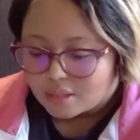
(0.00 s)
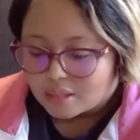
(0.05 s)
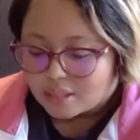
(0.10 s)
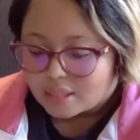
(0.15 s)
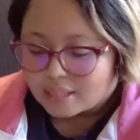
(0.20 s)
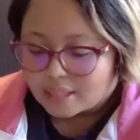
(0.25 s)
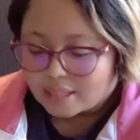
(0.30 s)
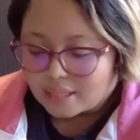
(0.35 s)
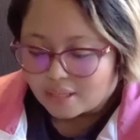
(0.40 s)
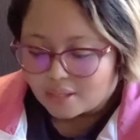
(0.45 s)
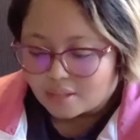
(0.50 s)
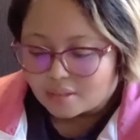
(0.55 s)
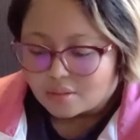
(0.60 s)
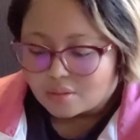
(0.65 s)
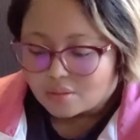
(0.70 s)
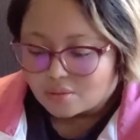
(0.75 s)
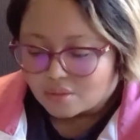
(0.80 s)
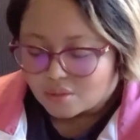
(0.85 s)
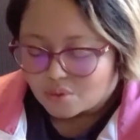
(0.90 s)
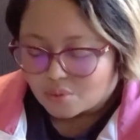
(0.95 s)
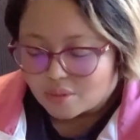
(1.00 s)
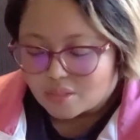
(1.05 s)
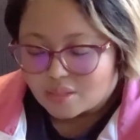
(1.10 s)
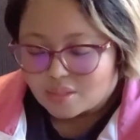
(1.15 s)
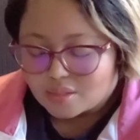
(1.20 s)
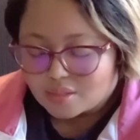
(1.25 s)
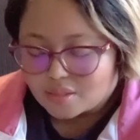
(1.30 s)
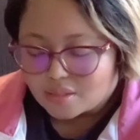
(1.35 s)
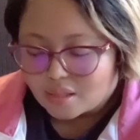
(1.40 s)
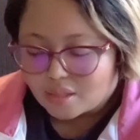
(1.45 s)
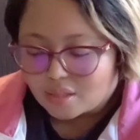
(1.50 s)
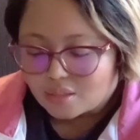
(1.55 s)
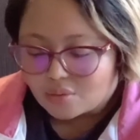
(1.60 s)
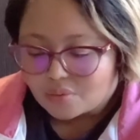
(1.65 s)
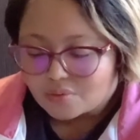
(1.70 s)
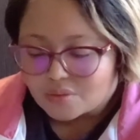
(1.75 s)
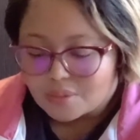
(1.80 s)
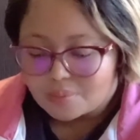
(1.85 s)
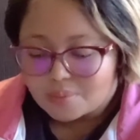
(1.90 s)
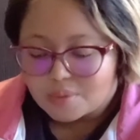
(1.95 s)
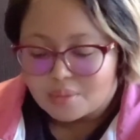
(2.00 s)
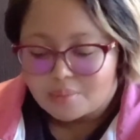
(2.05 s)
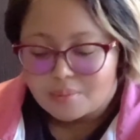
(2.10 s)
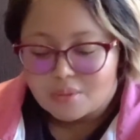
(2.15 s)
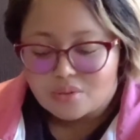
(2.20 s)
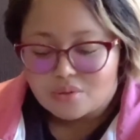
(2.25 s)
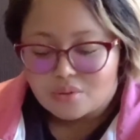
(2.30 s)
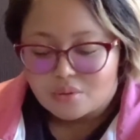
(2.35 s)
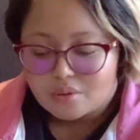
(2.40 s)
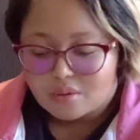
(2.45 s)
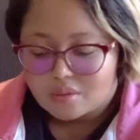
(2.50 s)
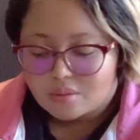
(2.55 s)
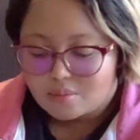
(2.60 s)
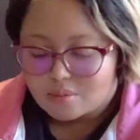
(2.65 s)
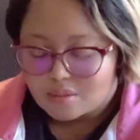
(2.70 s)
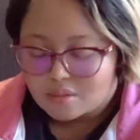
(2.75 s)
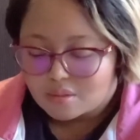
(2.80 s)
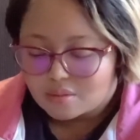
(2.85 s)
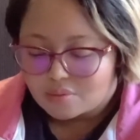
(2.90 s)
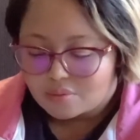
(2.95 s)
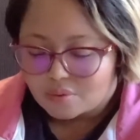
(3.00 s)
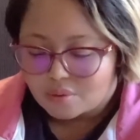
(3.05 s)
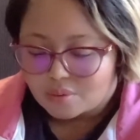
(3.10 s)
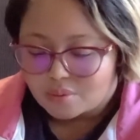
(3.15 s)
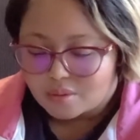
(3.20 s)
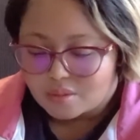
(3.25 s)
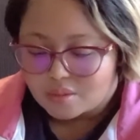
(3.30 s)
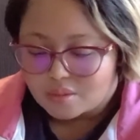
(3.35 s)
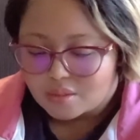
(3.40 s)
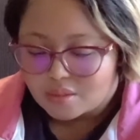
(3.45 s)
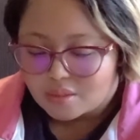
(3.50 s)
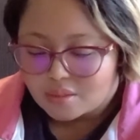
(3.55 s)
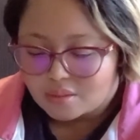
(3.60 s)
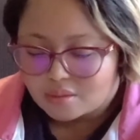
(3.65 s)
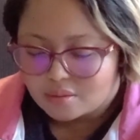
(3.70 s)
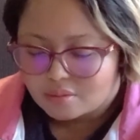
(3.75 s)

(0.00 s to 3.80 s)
yeah, on the 22nd of September, sorry, it wasn't the following day.